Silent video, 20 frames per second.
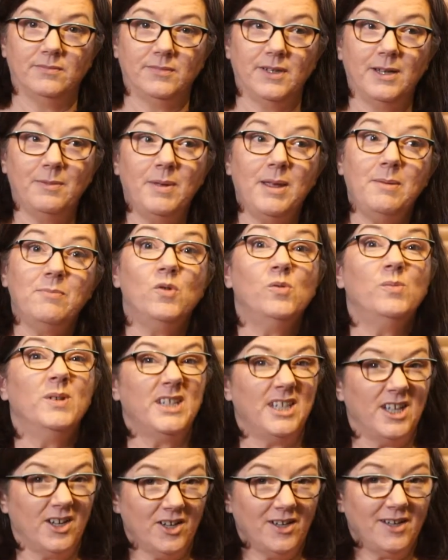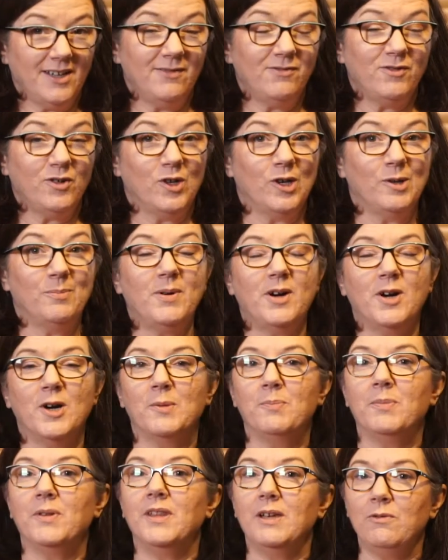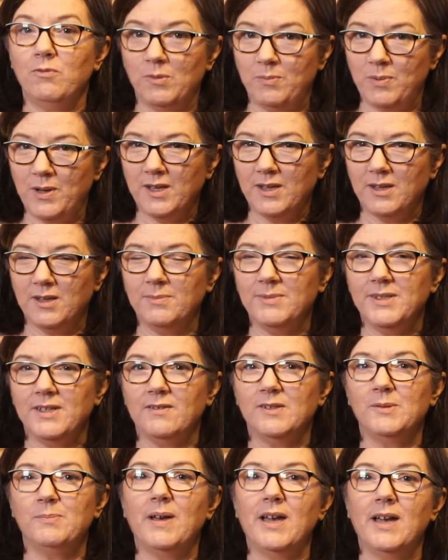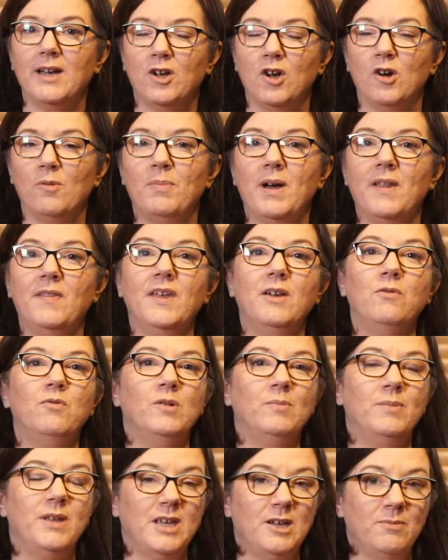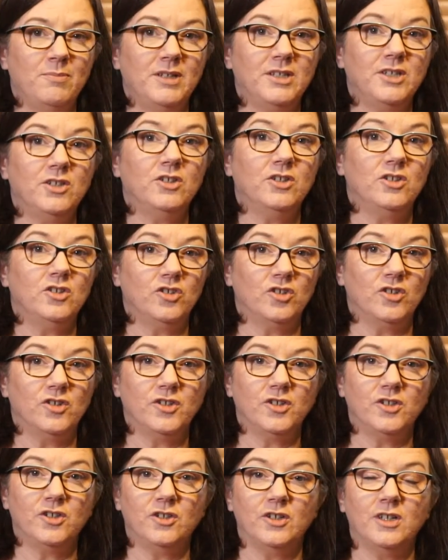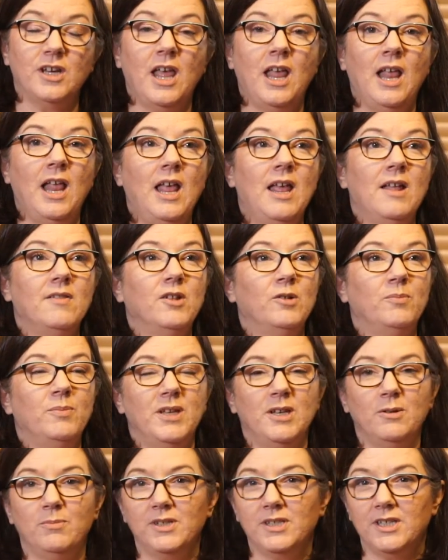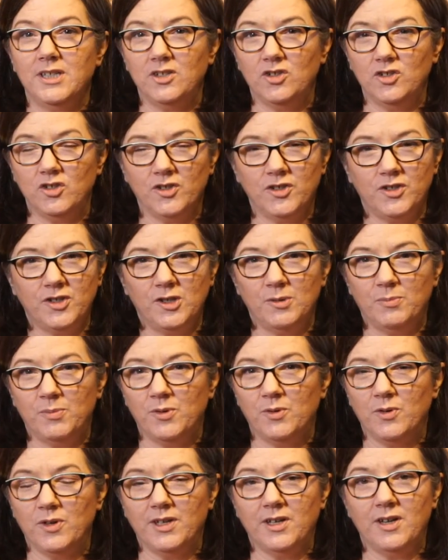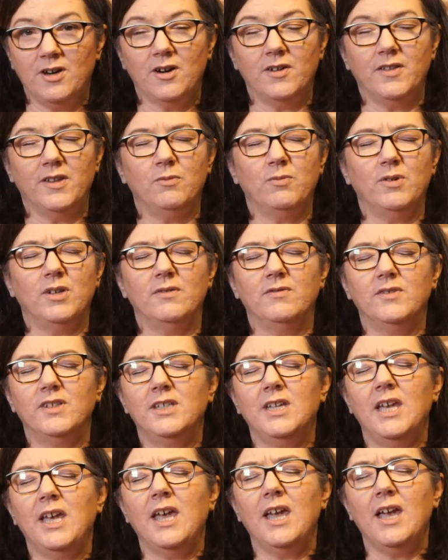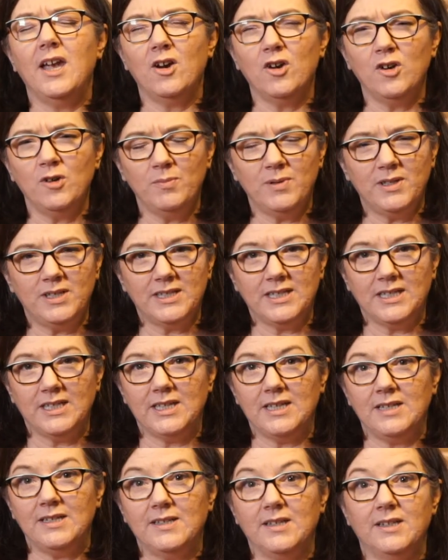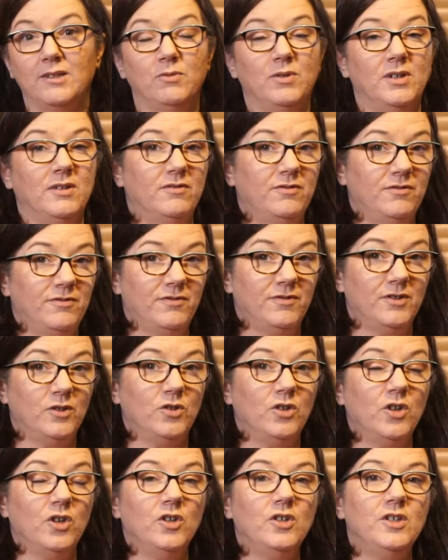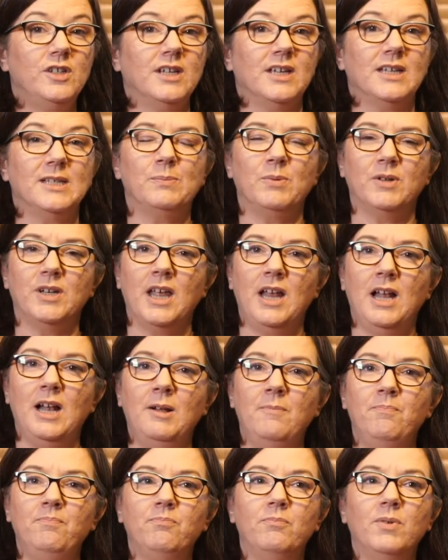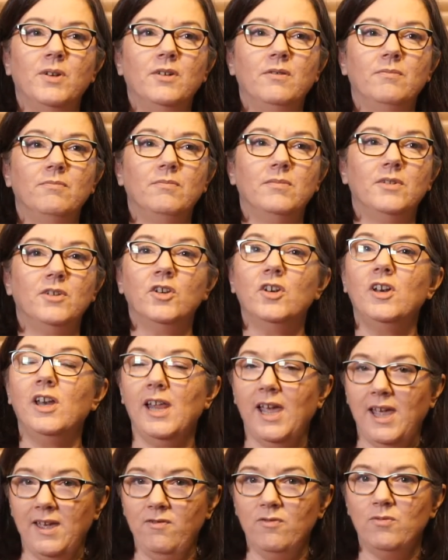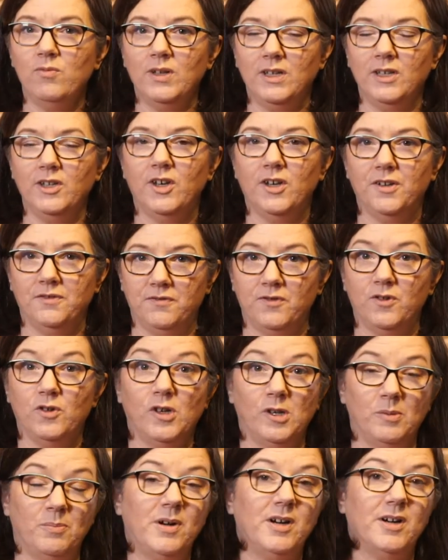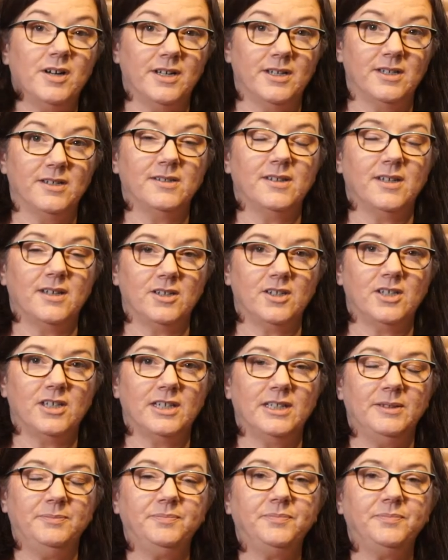They may momentarily fall apart, but they will pick themselves back up and they will be able to adjust to it. They'll be able to adjust to the broken heart. They will have terrible days and they will have good days, but their life will not fall apart, essentially.